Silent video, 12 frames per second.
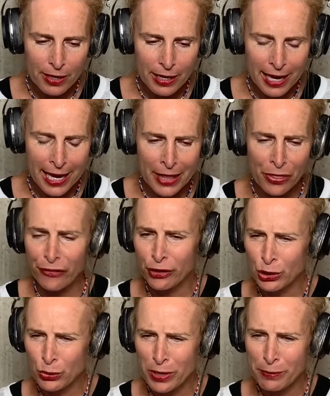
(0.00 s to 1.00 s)
And the
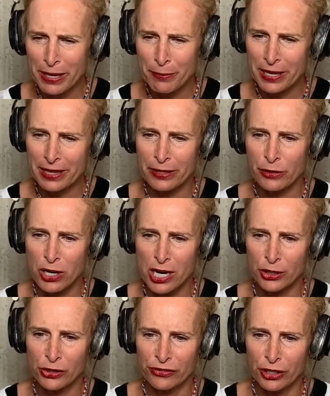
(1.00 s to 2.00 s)
first one might be a little
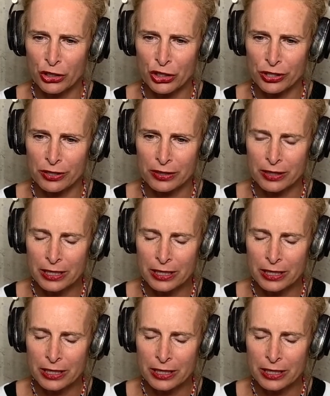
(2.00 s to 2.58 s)
controversial.